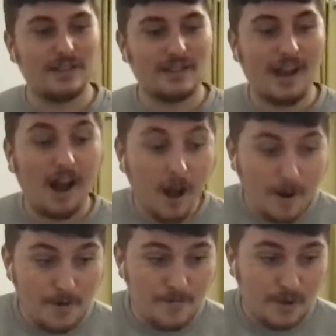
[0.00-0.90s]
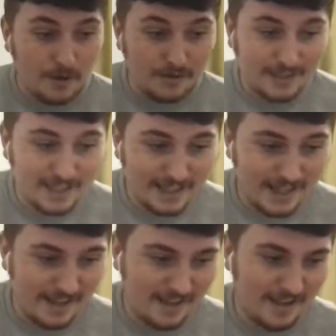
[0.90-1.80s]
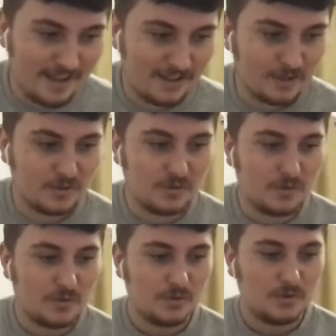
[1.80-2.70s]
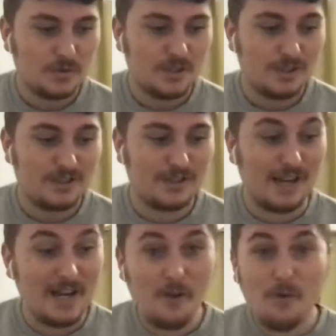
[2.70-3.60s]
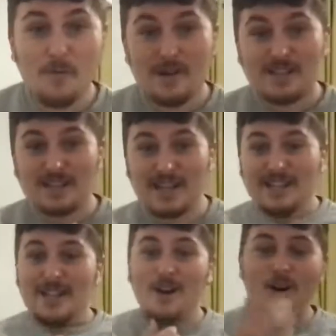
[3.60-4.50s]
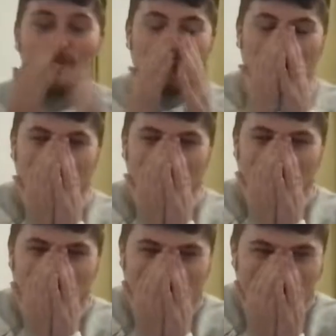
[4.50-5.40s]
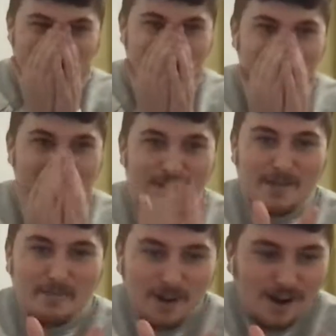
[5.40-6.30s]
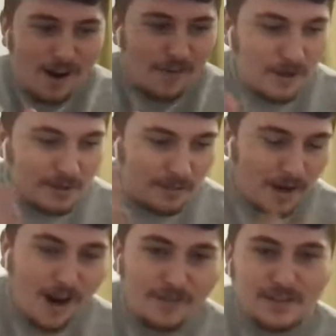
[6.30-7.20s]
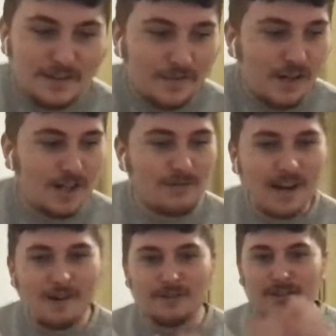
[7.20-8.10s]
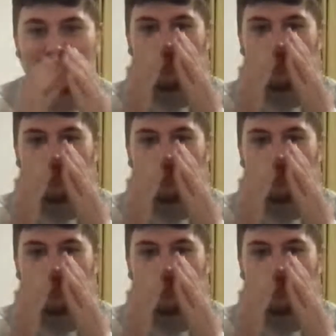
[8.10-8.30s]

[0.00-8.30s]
At home, who did they get? St Albans City. Oh my God. There was a path. There was a path to the third round.